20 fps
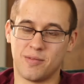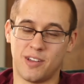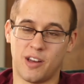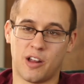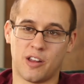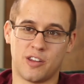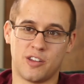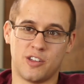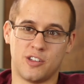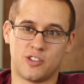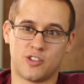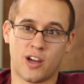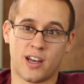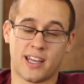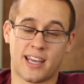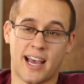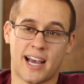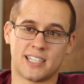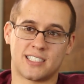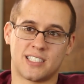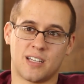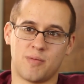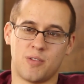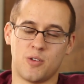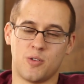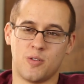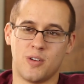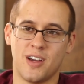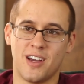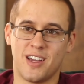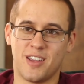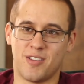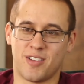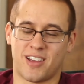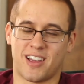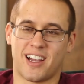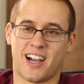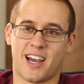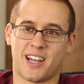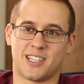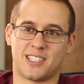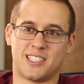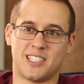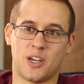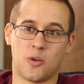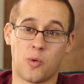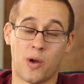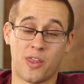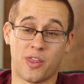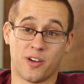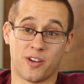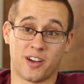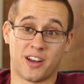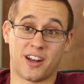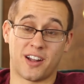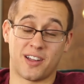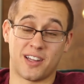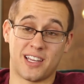You know, you try to catch them. You you can kind of see when they're gonna